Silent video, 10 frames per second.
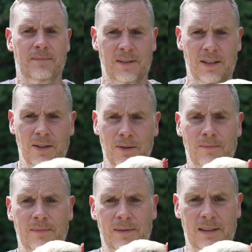So
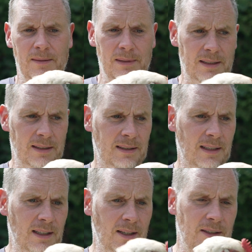let me just
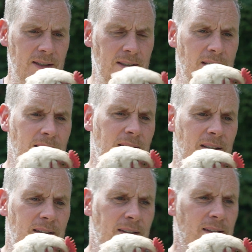see how you sound.
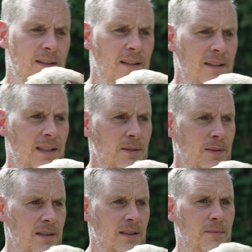This
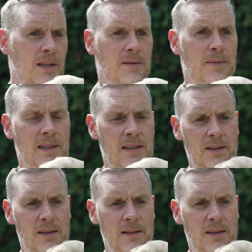one sometimes makes